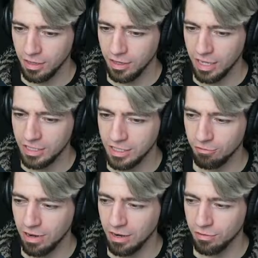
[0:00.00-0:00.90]
Knights of the
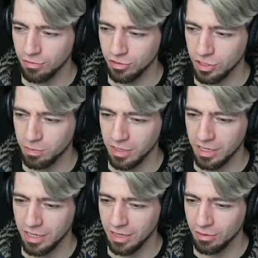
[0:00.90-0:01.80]
Round for a spin.
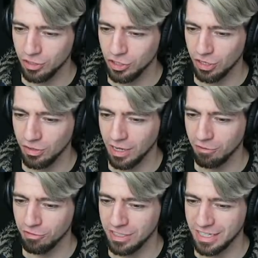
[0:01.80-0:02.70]
I'm gonna show you how
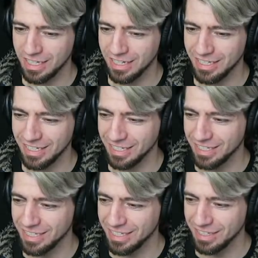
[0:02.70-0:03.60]
ridiculous it
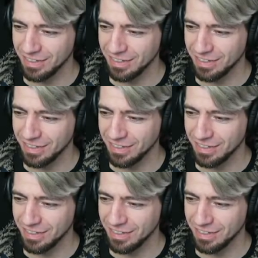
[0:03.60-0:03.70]
is.